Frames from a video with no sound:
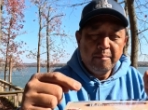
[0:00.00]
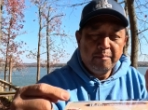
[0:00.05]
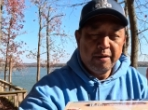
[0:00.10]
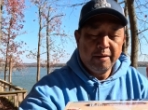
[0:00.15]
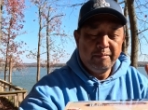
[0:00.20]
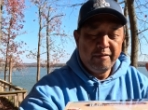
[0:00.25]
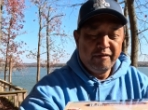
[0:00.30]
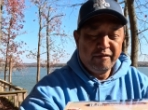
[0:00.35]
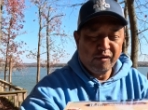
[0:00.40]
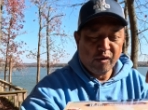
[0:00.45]

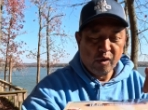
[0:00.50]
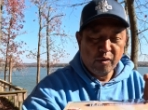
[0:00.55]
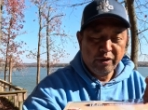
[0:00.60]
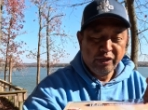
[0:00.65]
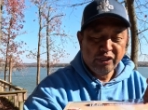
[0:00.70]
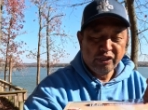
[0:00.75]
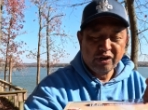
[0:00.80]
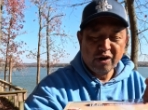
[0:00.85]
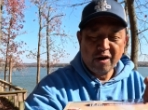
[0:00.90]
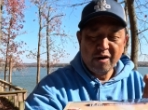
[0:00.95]
But before
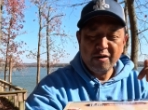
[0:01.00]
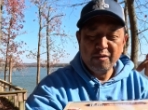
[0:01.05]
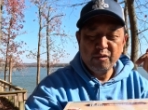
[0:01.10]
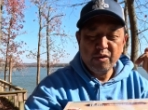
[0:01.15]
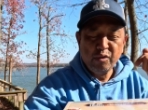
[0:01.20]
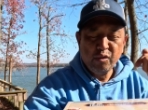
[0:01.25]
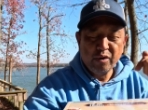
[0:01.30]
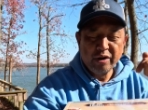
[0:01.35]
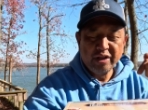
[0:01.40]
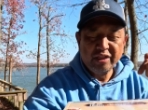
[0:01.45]
we start,
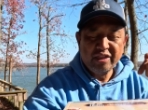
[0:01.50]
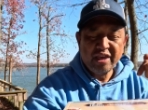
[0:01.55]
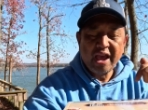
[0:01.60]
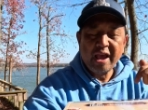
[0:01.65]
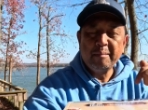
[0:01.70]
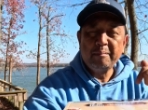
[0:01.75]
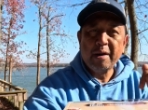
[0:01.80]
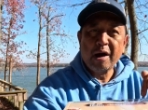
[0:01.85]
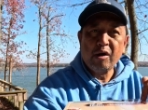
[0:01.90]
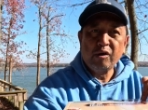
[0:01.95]
we want to
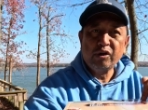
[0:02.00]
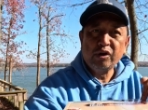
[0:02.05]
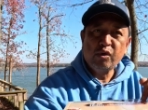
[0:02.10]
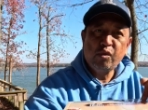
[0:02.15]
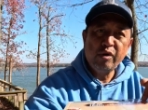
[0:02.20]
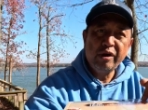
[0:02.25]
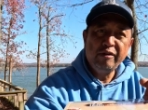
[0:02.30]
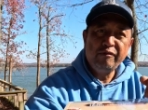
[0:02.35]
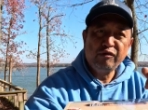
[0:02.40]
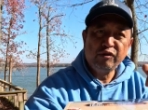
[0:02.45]
thank Power
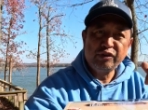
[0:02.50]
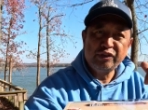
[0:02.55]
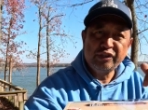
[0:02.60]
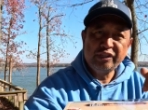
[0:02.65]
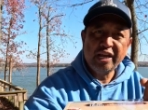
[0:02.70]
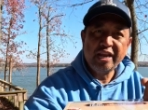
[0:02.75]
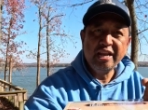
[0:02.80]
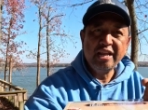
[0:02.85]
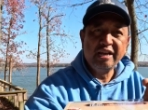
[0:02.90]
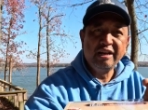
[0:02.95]
Queen for
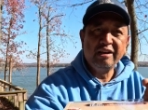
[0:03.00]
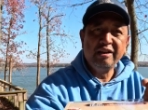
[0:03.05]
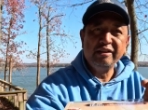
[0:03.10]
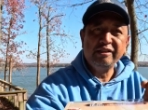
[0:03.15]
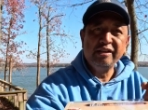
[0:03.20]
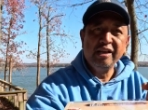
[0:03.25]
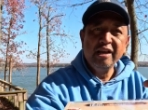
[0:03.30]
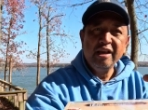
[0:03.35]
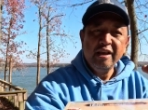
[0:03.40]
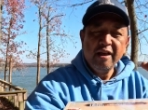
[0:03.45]
sending
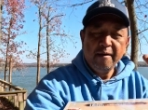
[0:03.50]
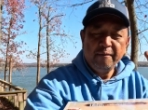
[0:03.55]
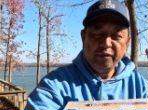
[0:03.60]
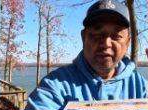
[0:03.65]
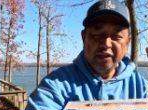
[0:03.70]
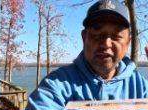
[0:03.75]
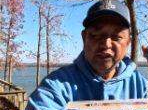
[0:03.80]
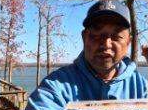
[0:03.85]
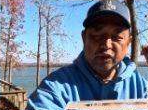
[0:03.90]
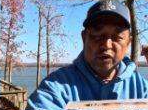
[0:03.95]
us
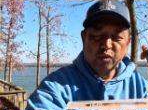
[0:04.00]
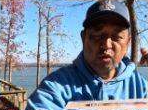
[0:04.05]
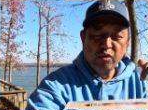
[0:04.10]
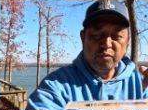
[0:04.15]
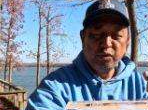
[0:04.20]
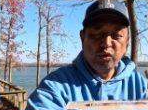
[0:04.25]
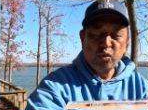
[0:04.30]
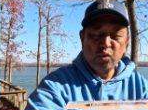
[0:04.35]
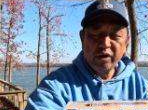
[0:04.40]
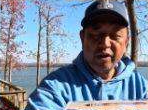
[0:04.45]
this
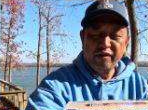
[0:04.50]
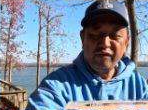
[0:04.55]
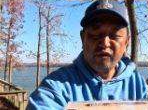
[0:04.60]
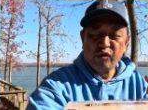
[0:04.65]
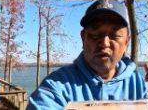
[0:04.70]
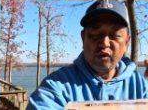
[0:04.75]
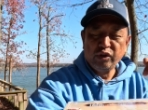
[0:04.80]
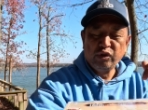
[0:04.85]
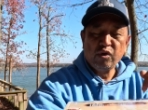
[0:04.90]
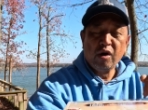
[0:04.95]
Group
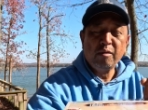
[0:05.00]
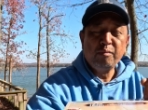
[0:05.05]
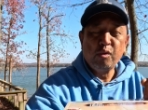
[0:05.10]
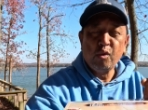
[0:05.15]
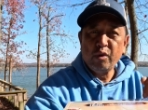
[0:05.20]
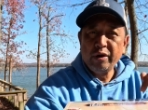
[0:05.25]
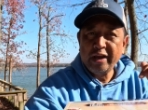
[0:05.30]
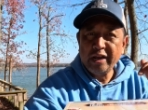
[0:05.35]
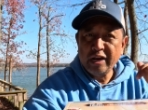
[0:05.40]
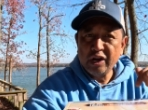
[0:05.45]
24
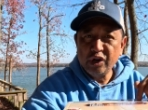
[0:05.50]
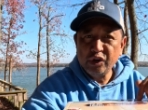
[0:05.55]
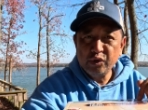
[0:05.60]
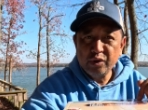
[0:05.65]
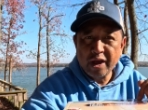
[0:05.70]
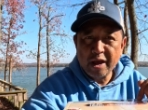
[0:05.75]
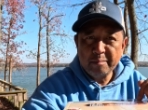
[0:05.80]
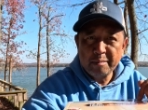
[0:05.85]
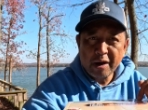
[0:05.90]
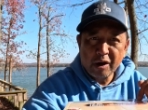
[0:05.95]
12.8
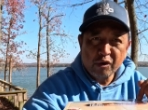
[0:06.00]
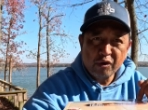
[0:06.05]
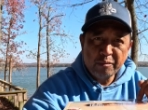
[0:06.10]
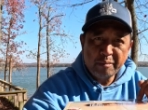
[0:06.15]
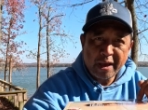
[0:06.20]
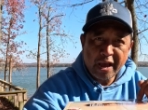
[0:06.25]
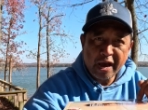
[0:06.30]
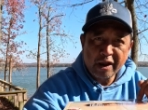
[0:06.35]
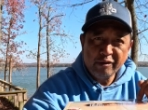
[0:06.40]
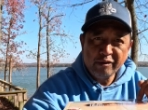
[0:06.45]
100 amp hour
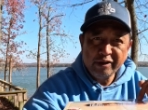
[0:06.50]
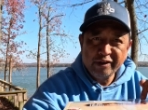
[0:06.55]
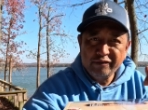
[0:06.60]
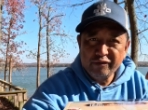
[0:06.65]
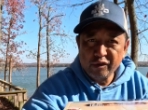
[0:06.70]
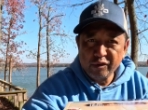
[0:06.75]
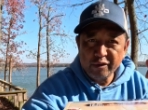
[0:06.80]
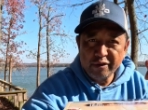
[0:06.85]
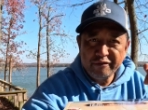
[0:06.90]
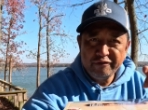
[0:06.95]
battery
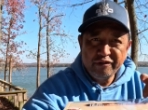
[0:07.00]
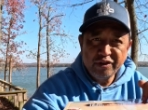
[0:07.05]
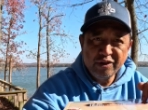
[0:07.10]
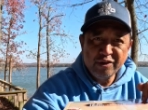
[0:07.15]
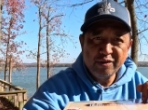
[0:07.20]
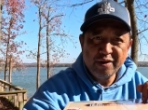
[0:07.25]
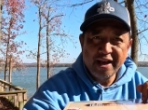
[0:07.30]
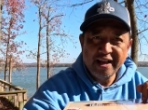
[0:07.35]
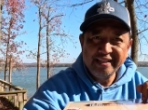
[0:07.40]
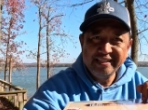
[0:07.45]
for
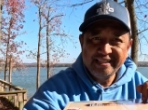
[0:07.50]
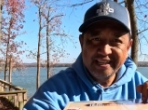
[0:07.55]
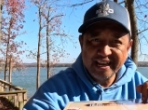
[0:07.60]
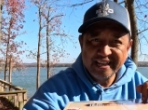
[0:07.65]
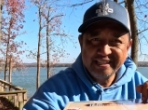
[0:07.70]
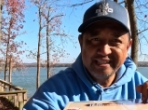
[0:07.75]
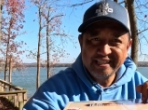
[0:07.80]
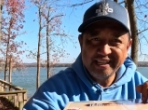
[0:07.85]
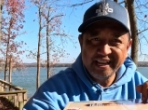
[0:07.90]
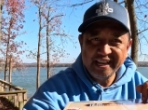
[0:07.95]
review and
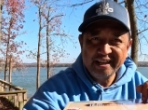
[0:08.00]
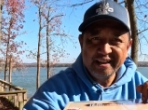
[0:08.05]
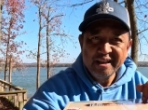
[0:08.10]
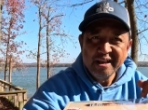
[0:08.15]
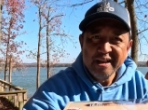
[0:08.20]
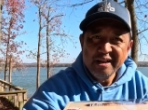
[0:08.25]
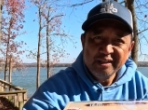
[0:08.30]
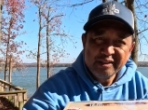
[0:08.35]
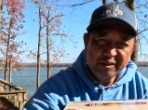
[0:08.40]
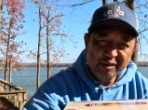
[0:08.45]
testing.
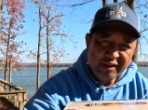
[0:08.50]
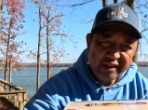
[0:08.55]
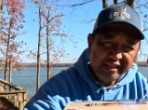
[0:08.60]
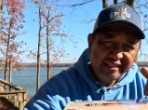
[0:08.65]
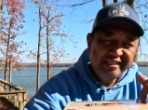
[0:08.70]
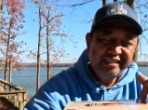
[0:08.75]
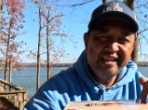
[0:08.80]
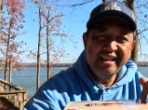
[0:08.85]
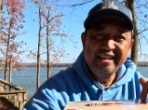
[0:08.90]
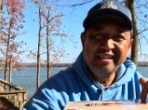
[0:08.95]
So
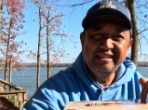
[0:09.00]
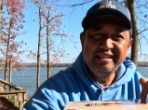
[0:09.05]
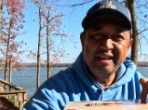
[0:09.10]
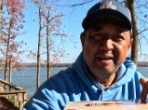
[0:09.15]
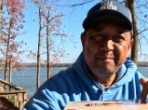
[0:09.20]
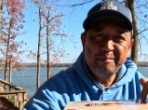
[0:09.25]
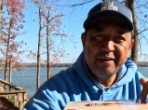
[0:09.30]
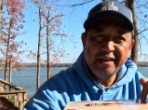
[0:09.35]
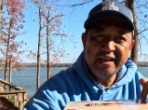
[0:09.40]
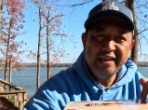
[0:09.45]
let's dig
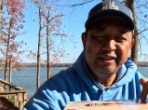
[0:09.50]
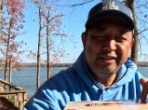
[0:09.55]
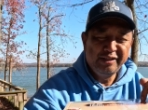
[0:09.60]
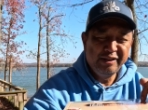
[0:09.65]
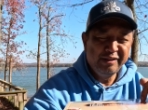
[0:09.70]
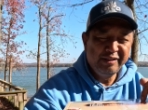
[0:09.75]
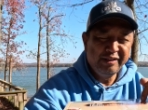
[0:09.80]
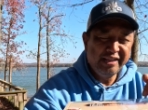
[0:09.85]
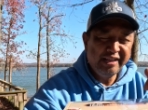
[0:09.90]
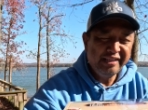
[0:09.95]
deep
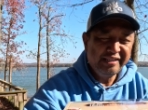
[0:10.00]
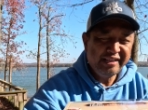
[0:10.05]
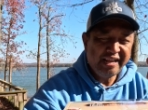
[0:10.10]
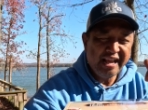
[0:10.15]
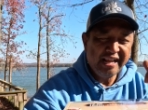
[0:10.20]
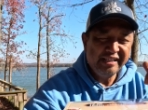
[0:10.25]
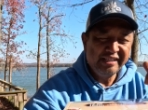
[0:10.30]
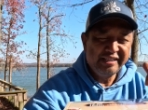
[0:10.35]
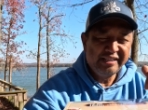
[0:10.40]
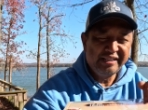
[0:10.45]
into this
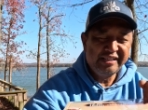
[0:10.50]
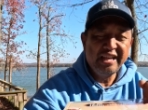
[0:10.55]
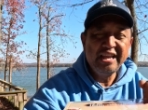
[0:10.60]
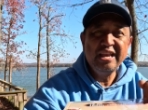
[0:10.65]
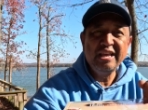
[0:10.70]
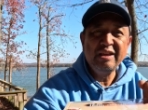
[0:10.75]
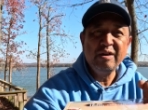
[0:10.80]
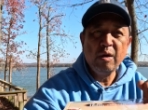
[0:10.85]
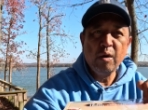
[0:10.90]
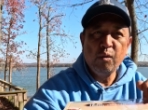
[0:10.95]
and
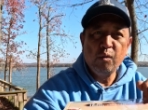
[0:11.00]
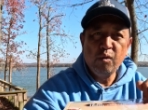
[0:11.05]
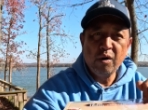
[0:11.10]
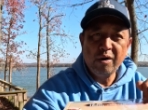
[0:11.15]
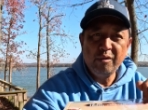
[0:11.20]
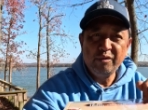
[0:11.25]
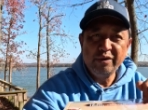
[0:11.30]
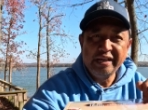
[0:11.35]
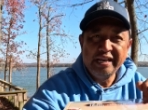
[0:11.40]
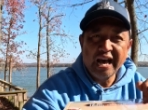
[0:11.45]
see
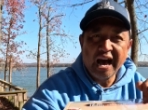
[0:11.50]
what we